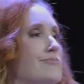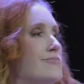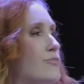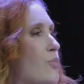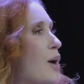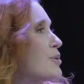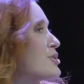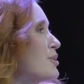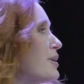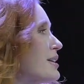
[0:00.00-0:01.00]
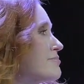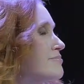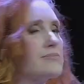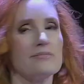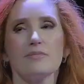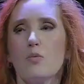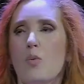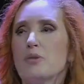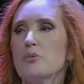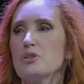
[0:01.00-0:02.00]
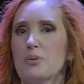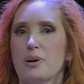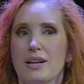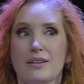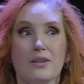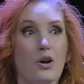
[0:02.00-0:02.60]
what we're doing, when we're doing it,